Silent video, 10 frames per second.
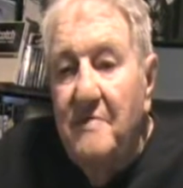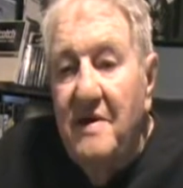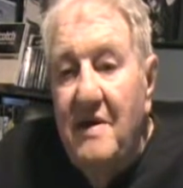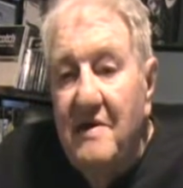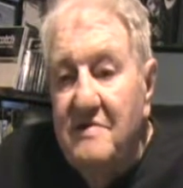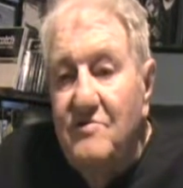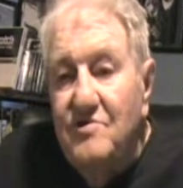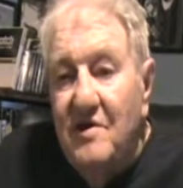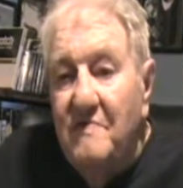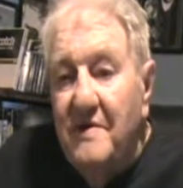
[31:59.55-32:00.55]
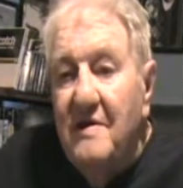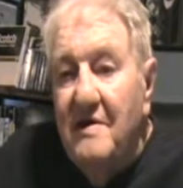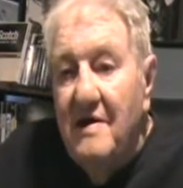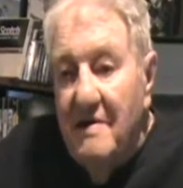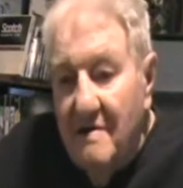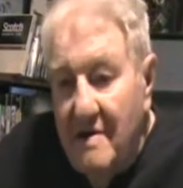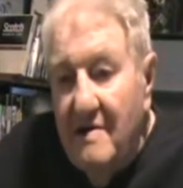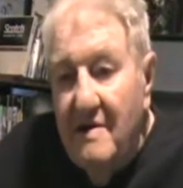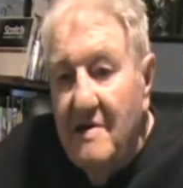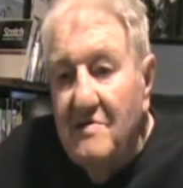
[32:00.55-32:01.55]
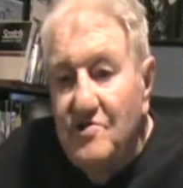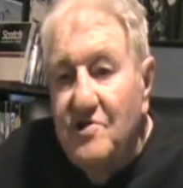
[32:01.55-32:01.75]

maybe not do something, and it'll